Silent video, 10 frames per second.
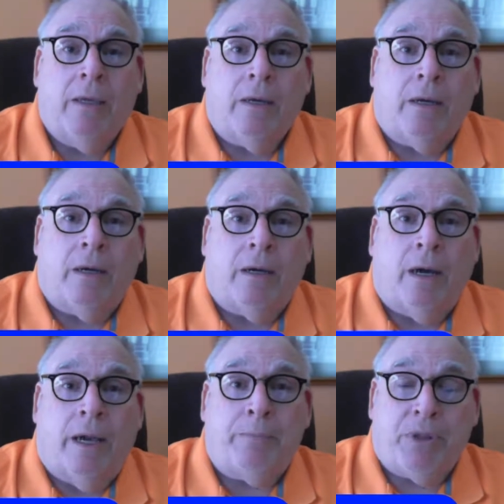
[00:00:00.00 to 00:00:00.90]

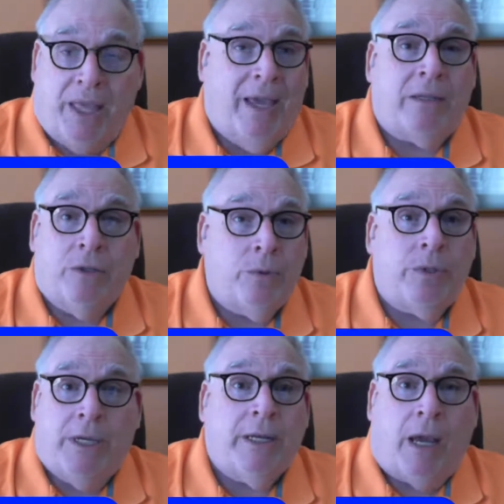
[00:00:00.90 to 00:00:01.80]
I plan to
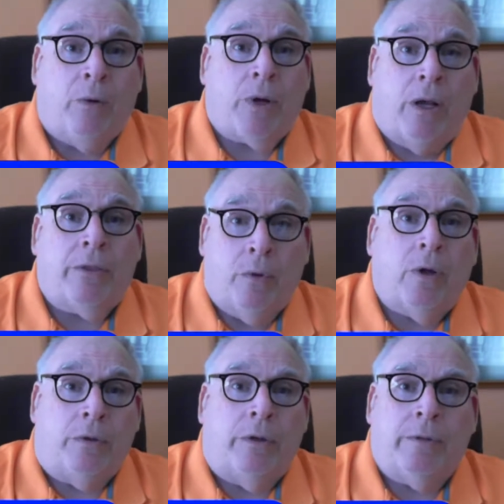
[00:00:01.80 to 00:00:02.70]
get out on the
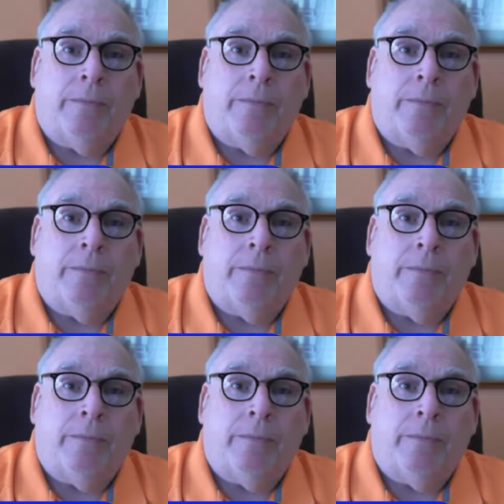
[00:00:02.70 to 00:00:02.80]
road.